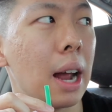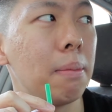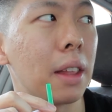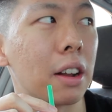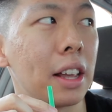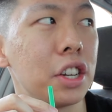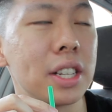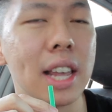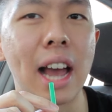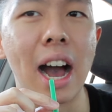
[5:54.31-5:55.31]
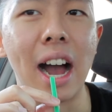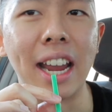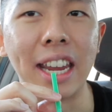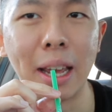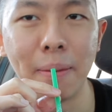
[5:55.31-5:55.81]
I'm literally just like
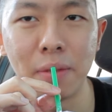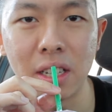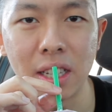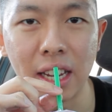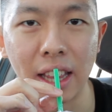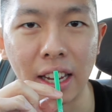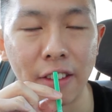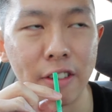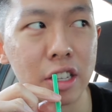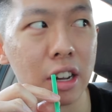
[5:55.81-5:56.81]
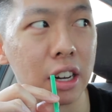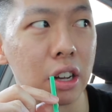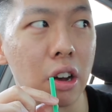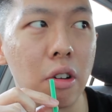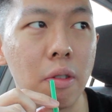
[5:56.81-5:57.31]
eyeing him to see like if he's gonna
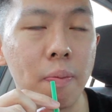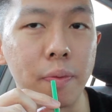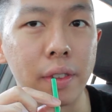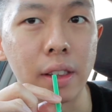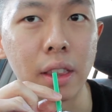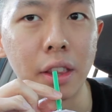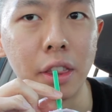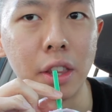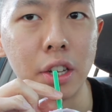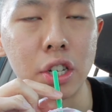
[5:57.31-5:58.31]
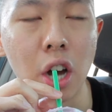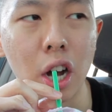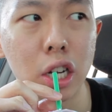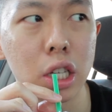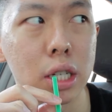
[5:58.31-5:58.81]
go. The
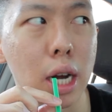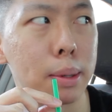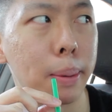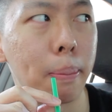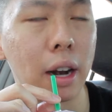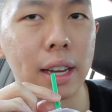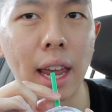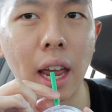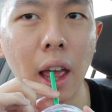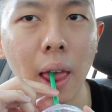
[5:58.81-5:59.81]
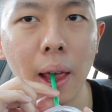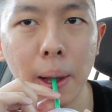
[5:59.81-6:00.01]
dog stopped barking.